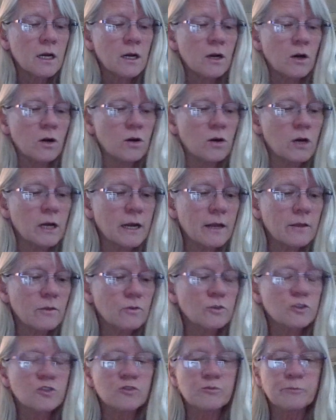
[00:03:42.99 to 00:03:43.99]
on. And
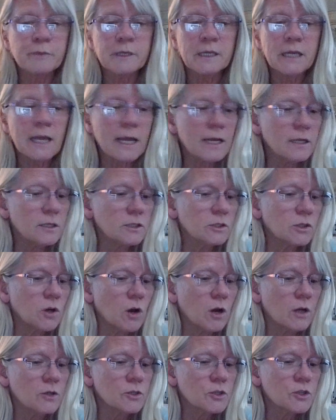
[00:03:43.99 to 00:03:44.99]
those will be held
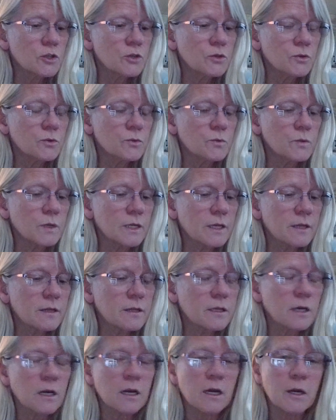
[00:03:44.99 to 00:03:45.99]
on too
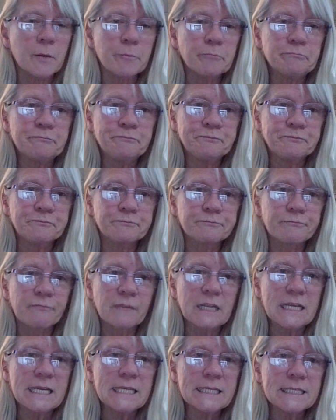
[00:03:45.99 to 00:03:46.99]
with
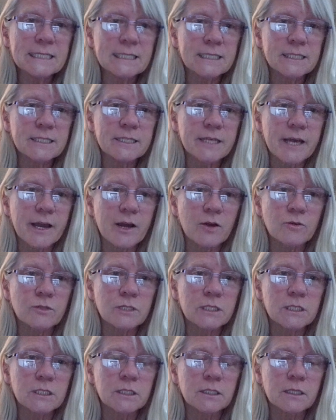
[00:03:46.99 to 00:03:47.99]

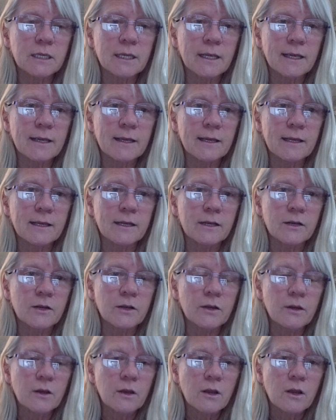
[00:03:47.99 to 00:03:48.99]
E6000
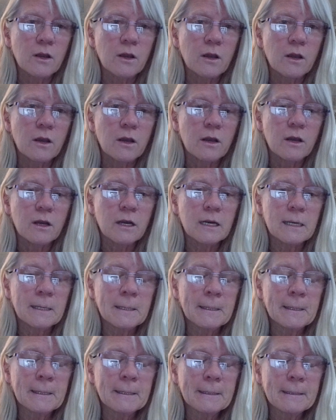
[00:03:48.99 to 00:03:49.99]
and
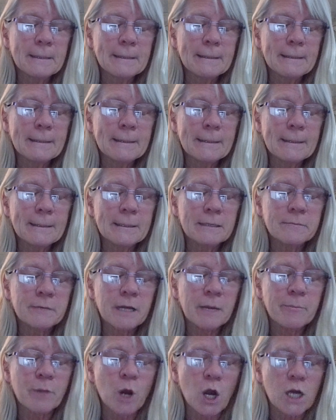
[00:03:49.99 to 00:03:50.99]

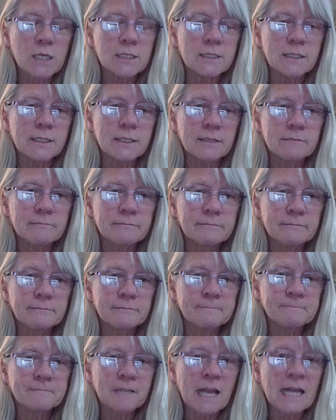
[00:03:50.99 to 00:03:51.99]
epoxy.
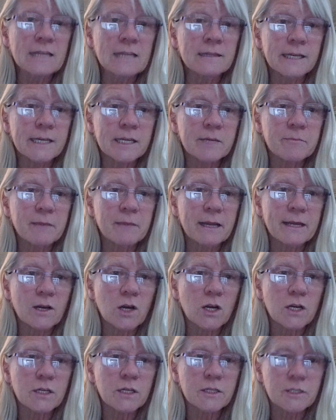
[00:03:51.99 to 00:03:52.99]
I like my
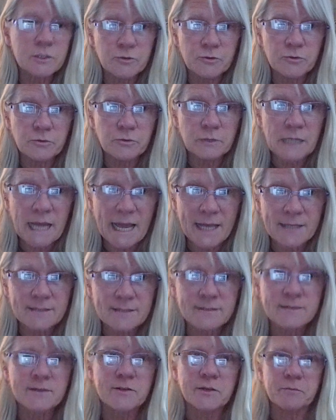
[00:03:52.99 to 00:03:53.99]
art to
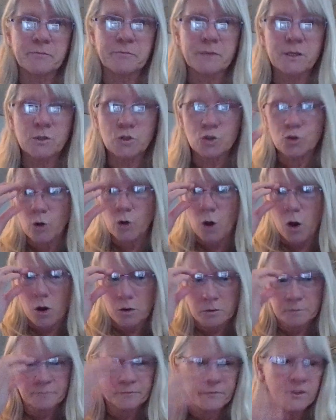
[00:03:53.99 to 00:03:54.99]
last and be
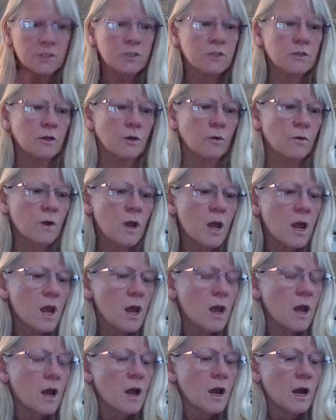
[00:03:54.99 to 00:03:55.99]
strong. So
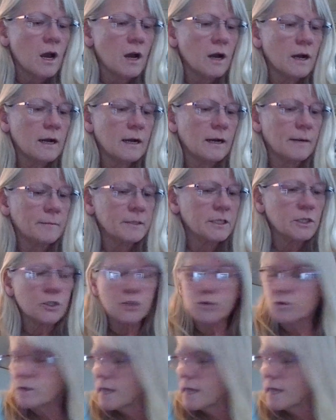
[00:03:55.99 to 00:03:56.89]
I'm going to do